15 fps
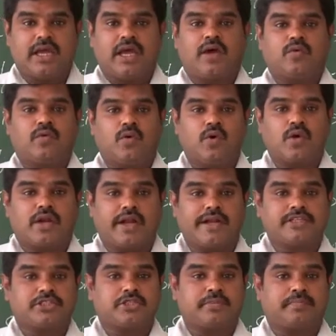have no
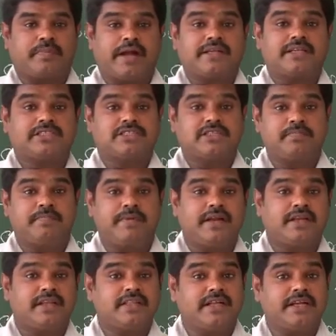rights to
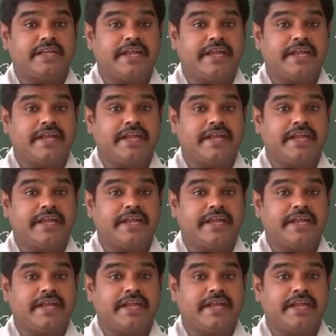participate in the